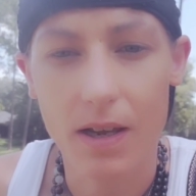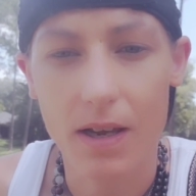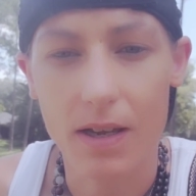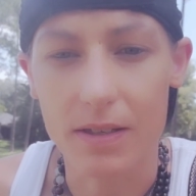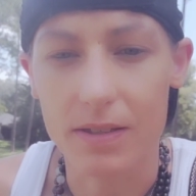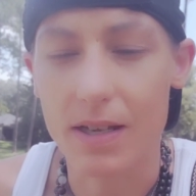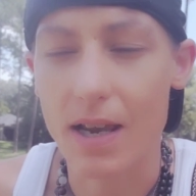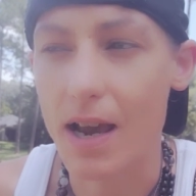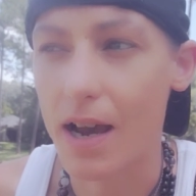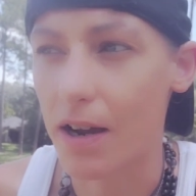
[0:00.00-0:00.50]

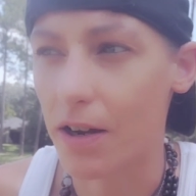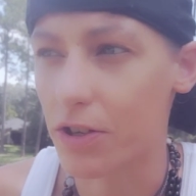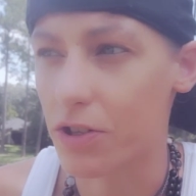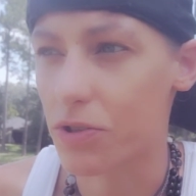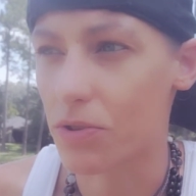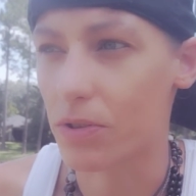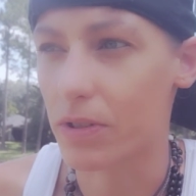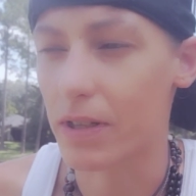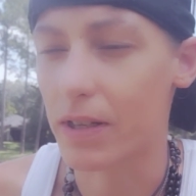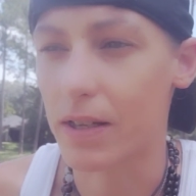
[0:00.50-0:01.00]
and
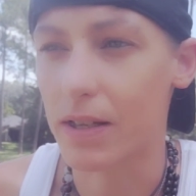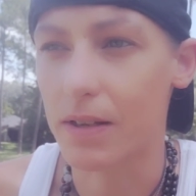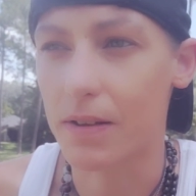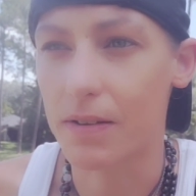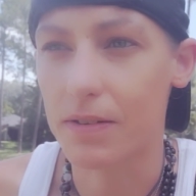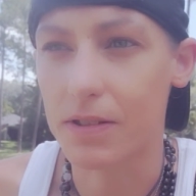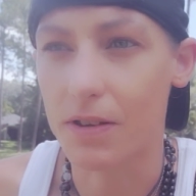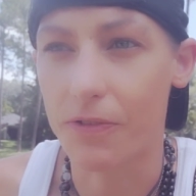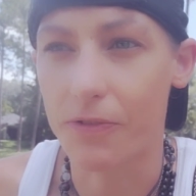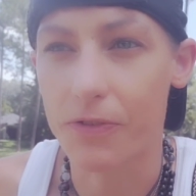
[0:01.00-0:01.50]

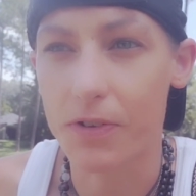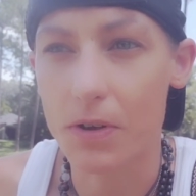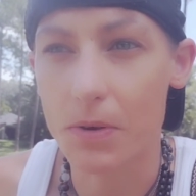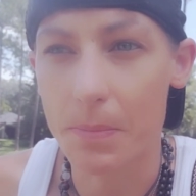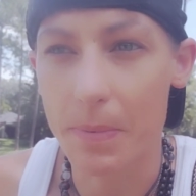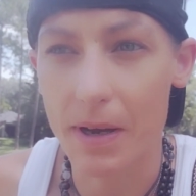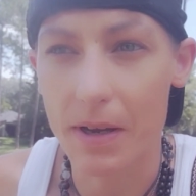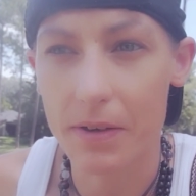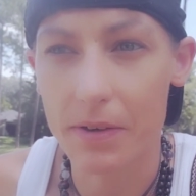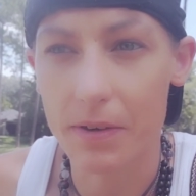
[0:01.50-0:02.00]
to feel
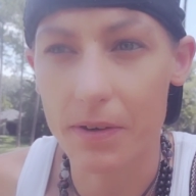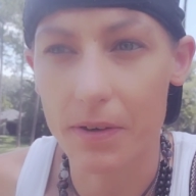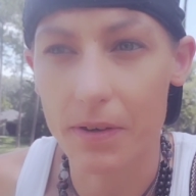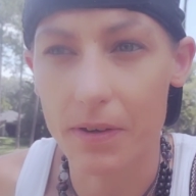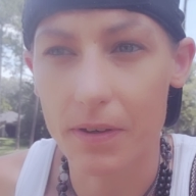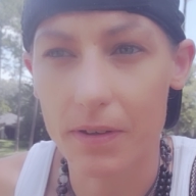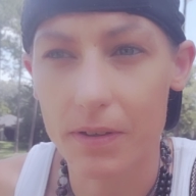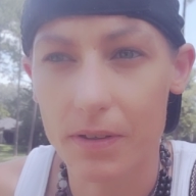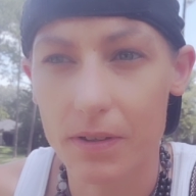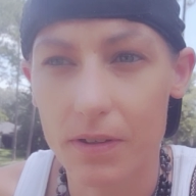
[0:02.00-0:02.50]
better,
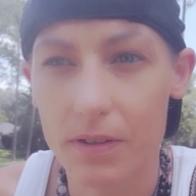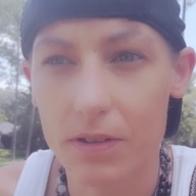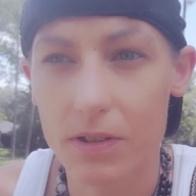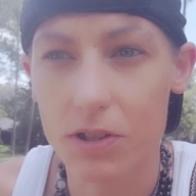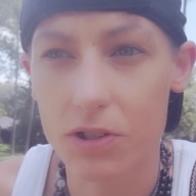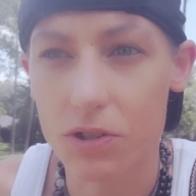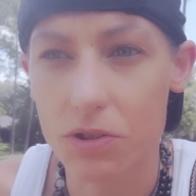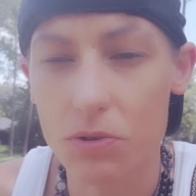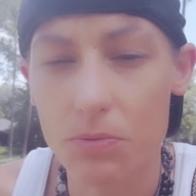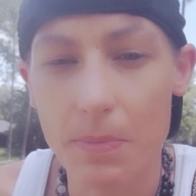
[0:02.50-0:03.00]

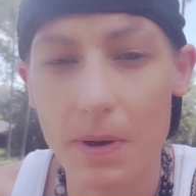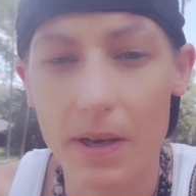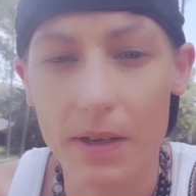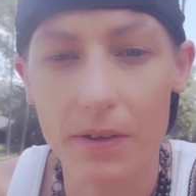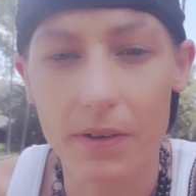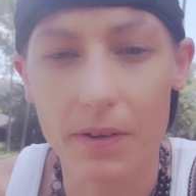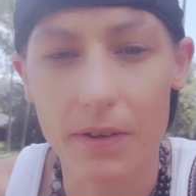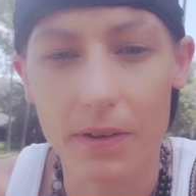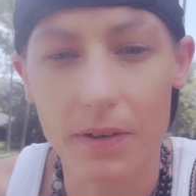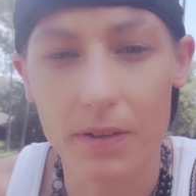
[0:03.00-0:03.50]
to do
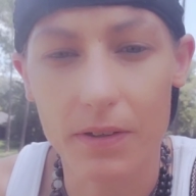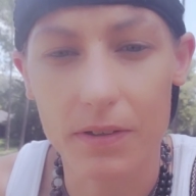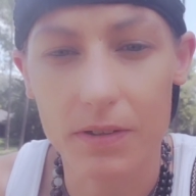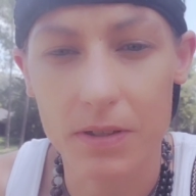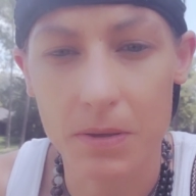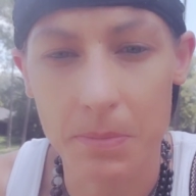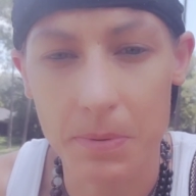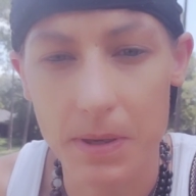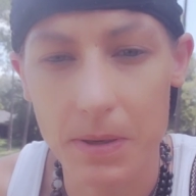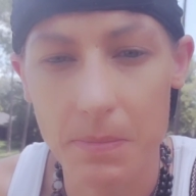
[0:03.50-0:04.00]
better,
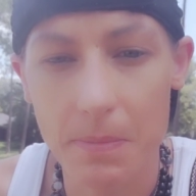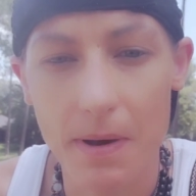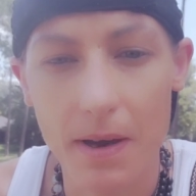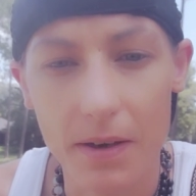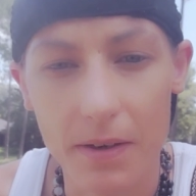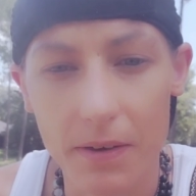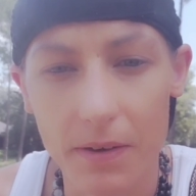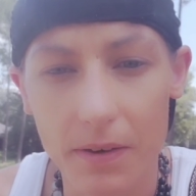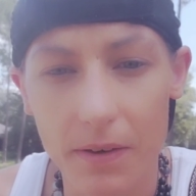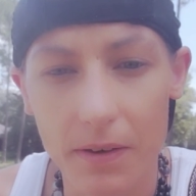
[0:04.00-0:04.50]
to be
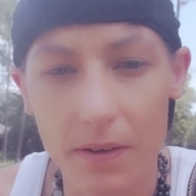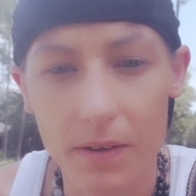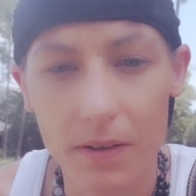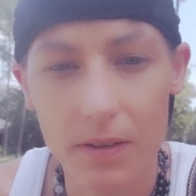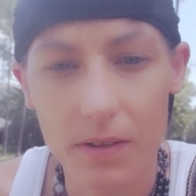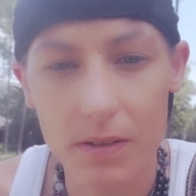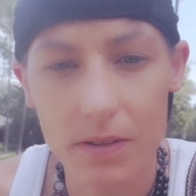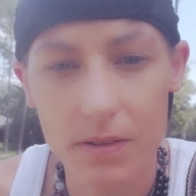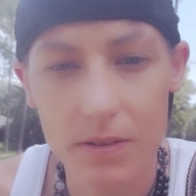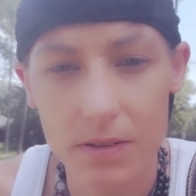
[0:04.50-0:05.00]
better,
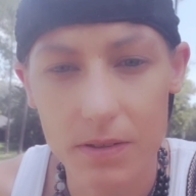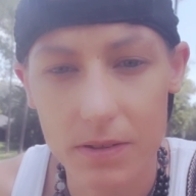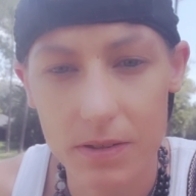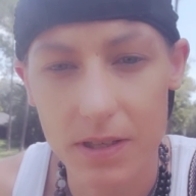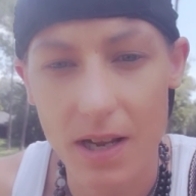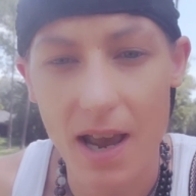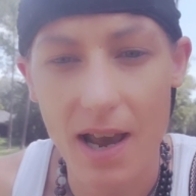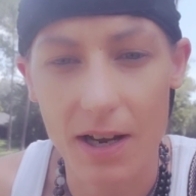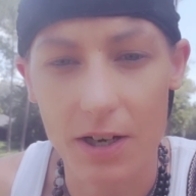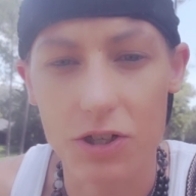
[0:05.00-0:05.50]

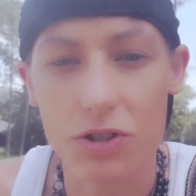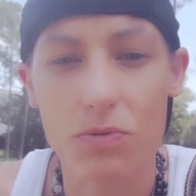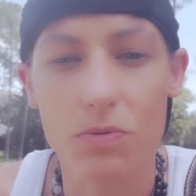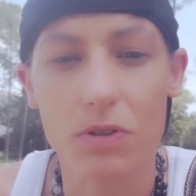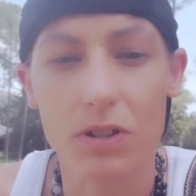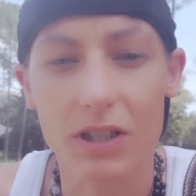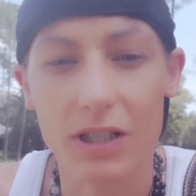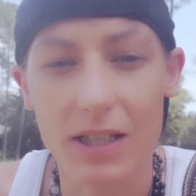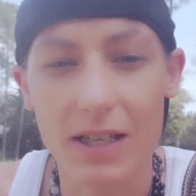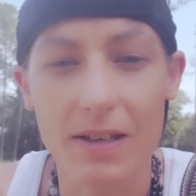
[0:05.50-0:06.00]
to
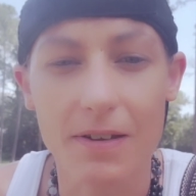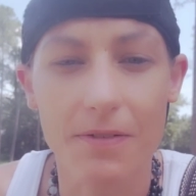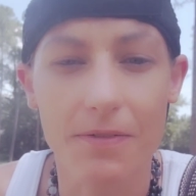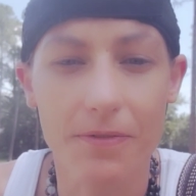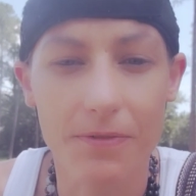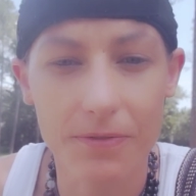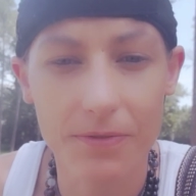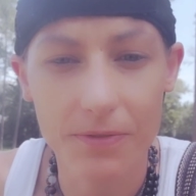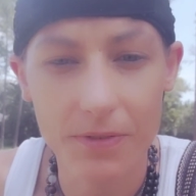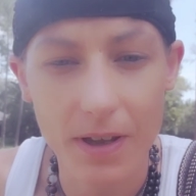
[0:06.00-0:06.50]
actually live,